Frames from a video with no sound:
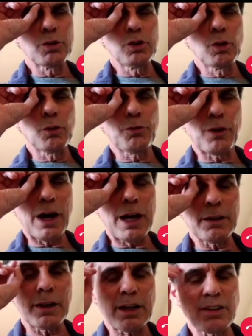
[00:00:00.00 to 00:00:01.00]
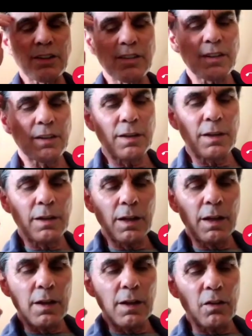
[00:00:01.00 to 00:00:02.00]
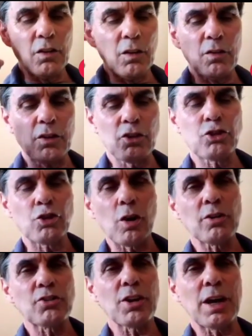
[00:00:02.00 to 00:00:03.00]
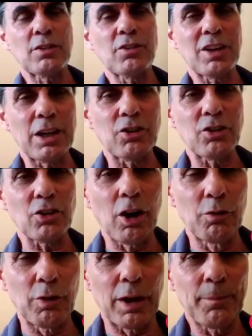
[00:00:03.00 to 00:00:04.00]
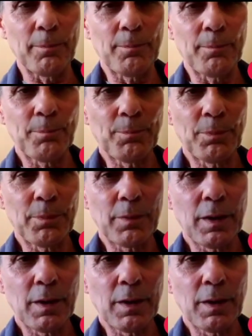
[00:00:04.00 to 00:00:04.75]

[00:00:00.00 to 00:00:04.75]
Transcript: you'll find that the strong side takes over.